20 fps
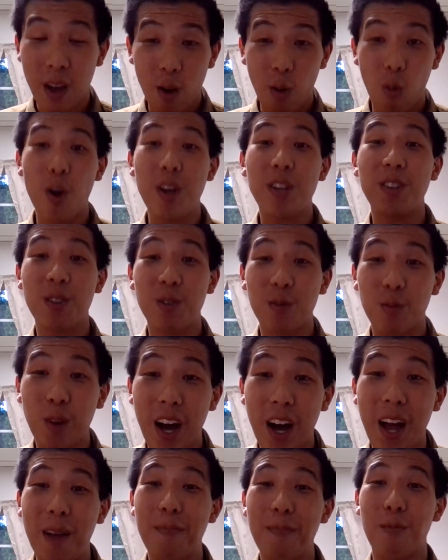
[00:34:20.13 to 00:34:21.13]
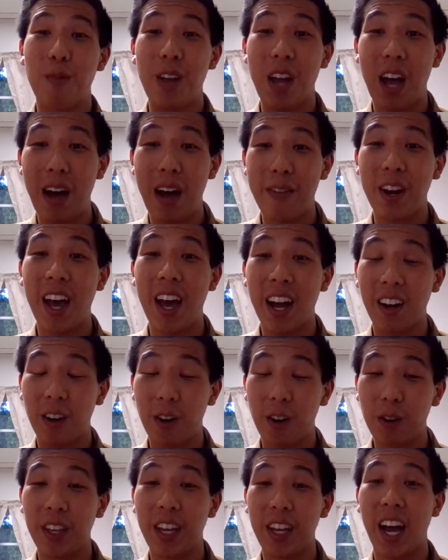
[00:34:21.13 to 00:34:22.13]
which is why we have an
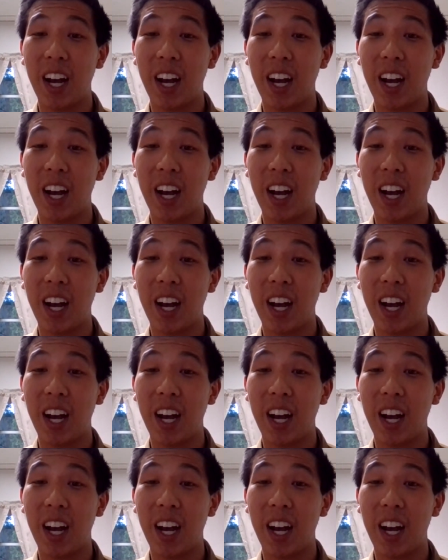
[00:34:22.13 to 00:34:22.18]
early